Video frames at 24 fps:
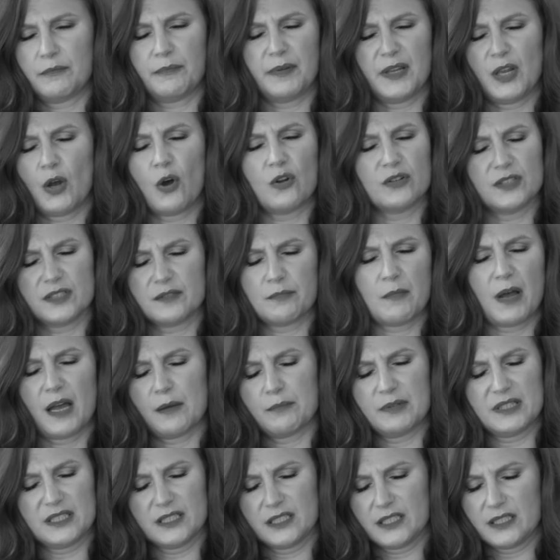beyond
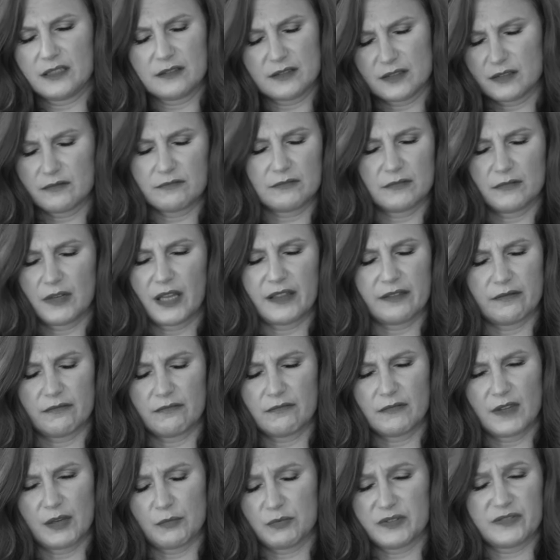my abilities.
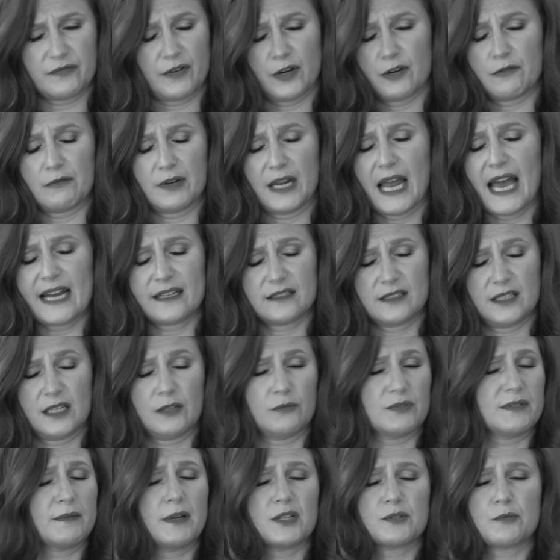And it was very
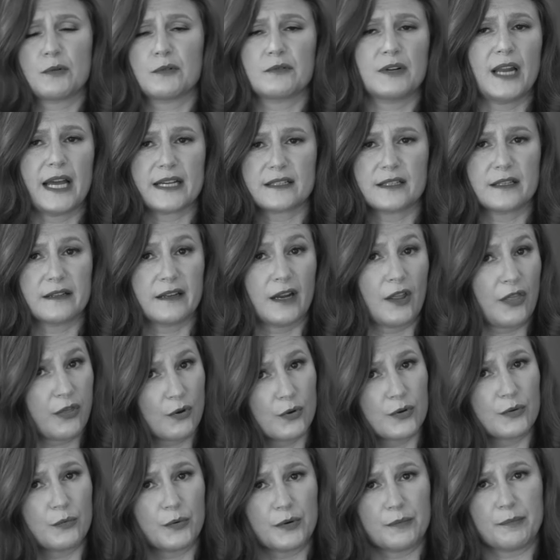relaxing. It was much more relaxing than I
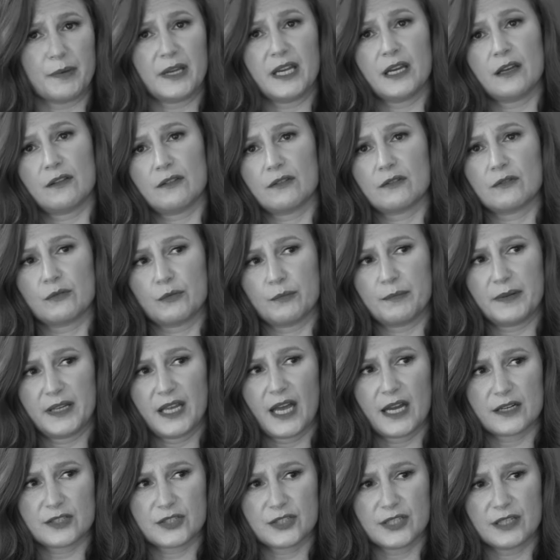thought it would be. I thought it would
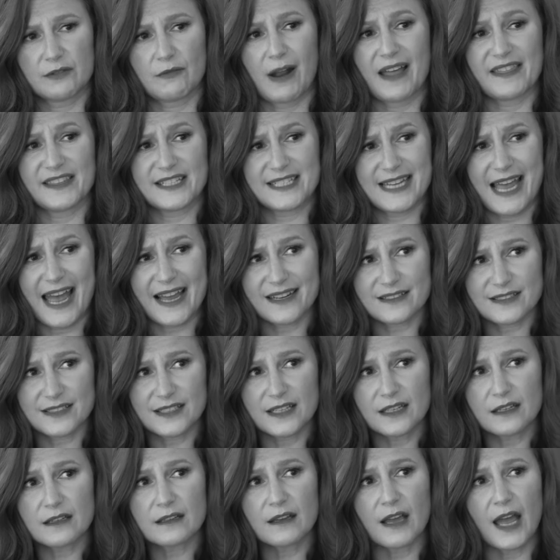be actually rather
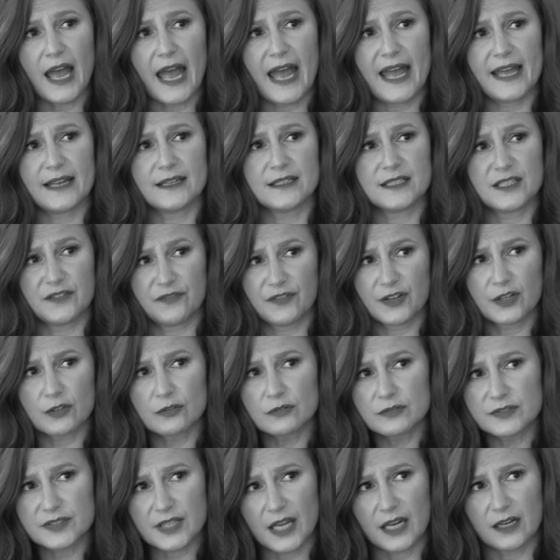taxing and
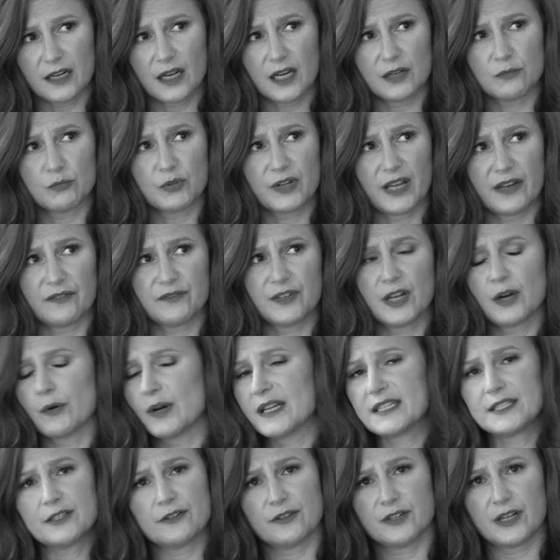difficult, and I would have
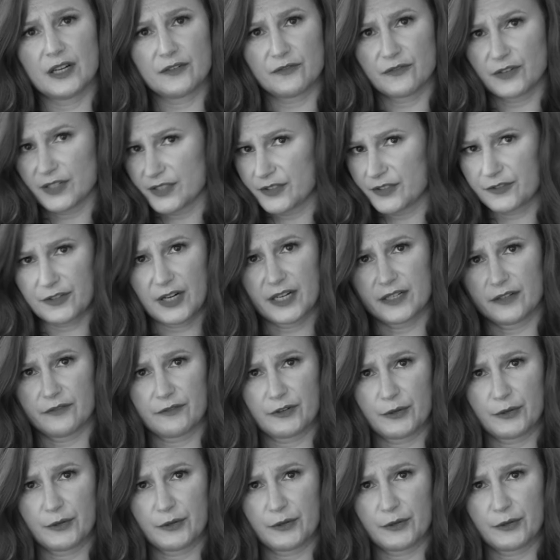no idea and I'd frustrate